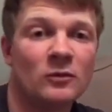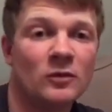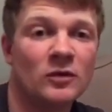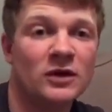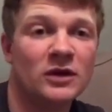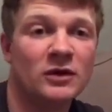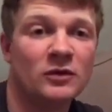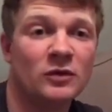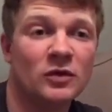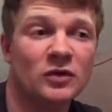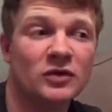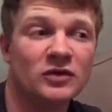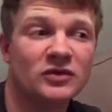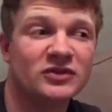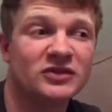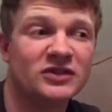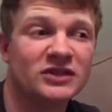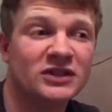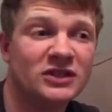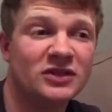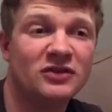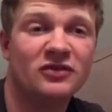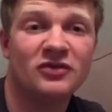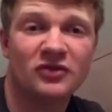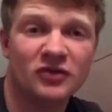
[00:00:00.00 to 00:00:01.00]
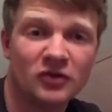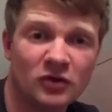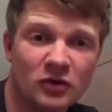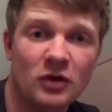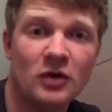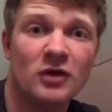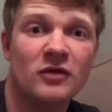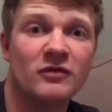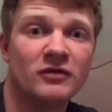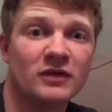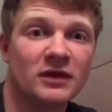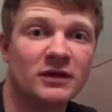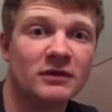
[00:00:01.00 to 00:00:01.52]
We will see you soon,
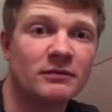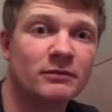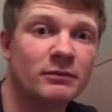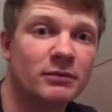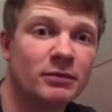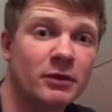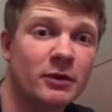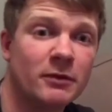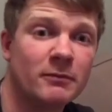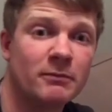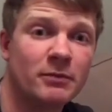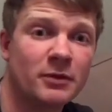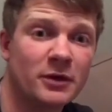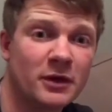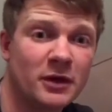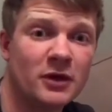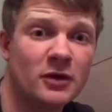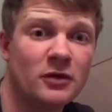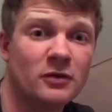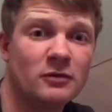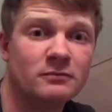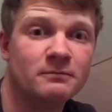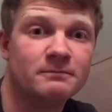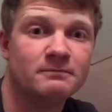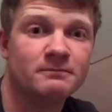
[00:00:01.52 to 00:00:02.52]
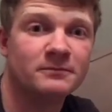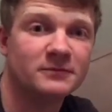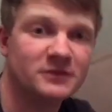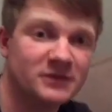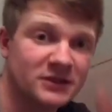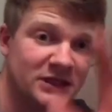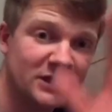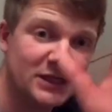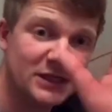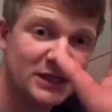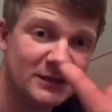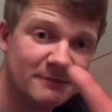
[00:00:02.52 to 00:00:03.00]
hopefully. Pretty cool. See